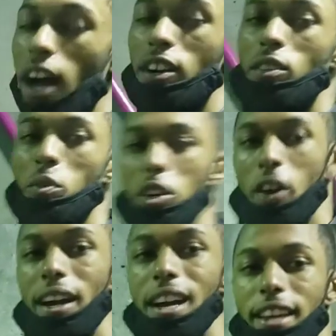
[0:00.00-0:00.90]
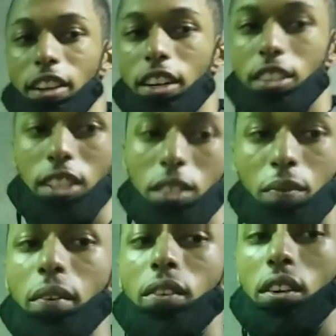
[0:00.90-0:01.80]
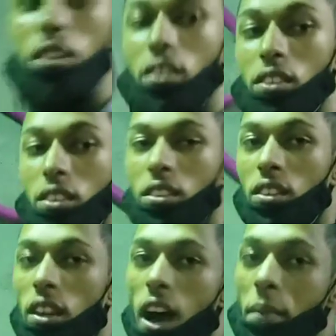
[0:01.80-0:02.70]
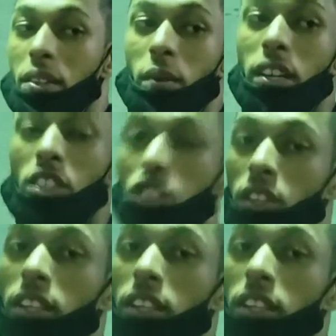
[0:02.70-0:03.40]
hour. I, well, no, I got down there at 650. I've been waiting on